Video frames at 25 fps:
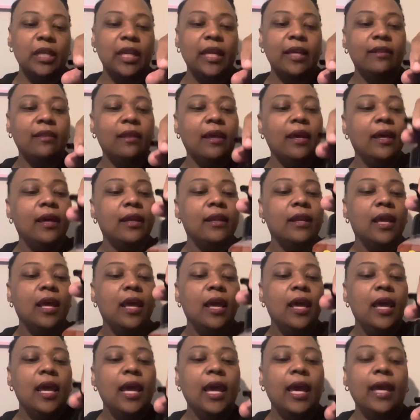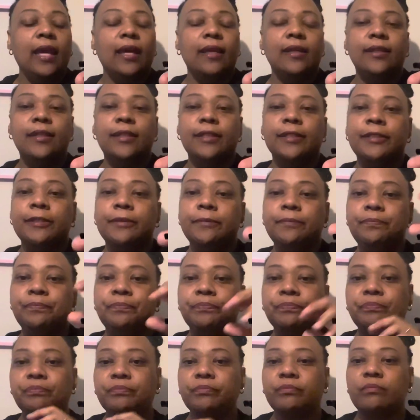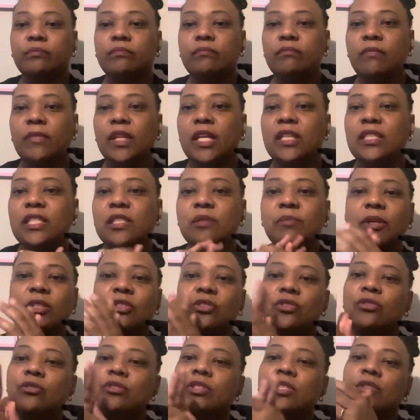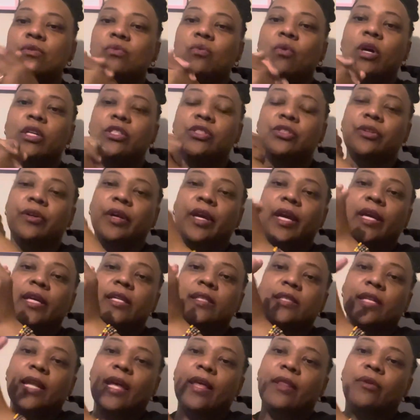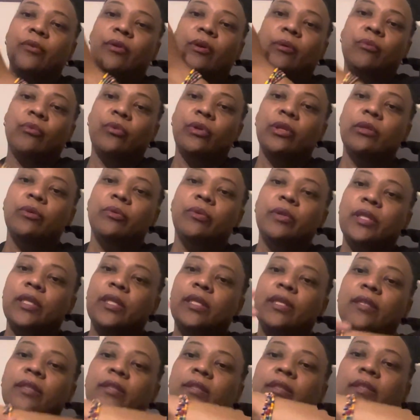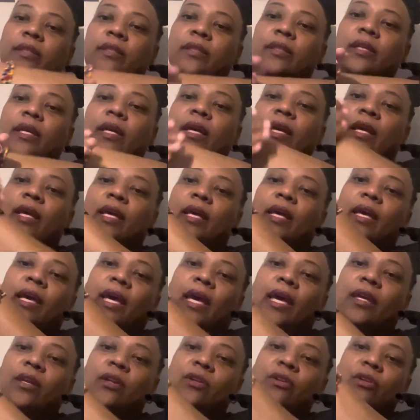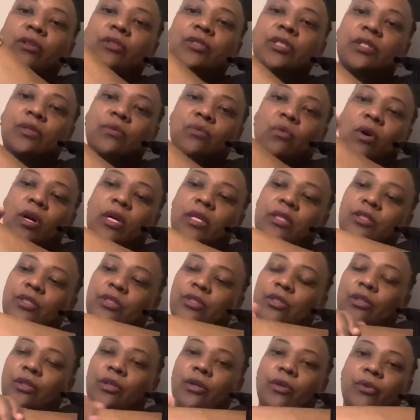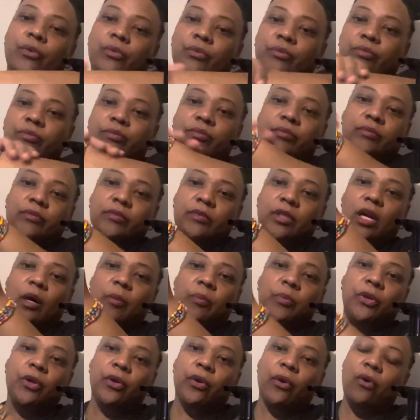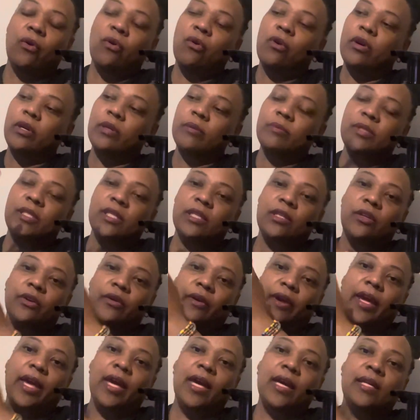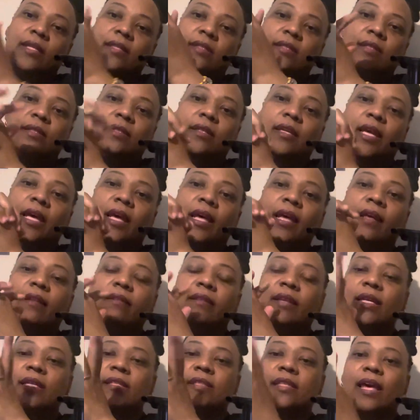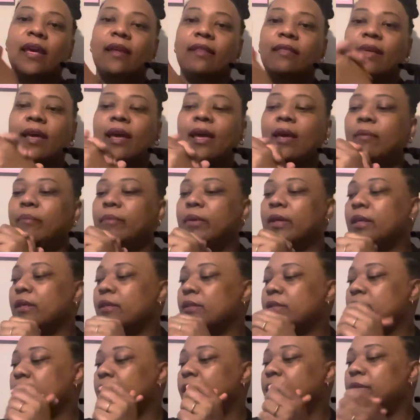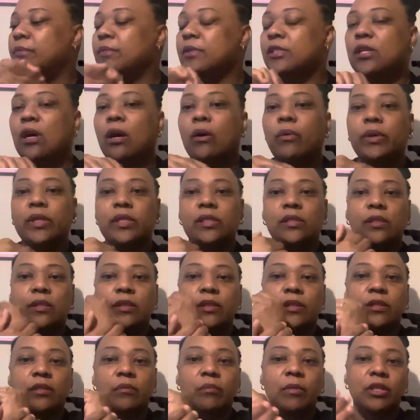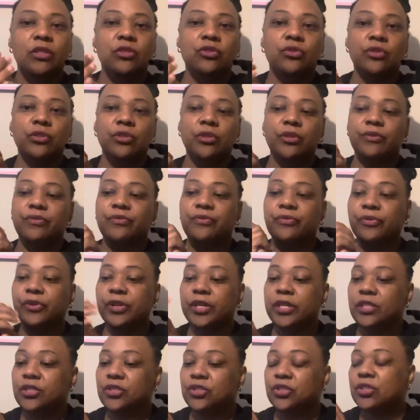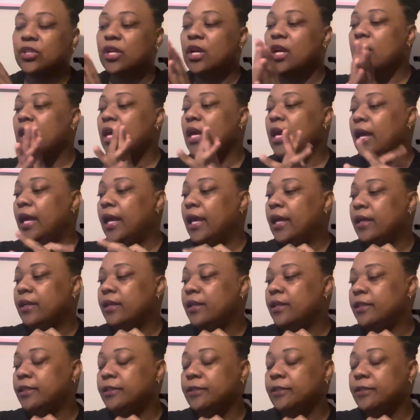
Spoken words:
like that, and just make sure you just wash your hands, lather it really, really good, and, you know, just wash, you know, up your arms and your hands and things like that, because it's always good to make sure you're fresh and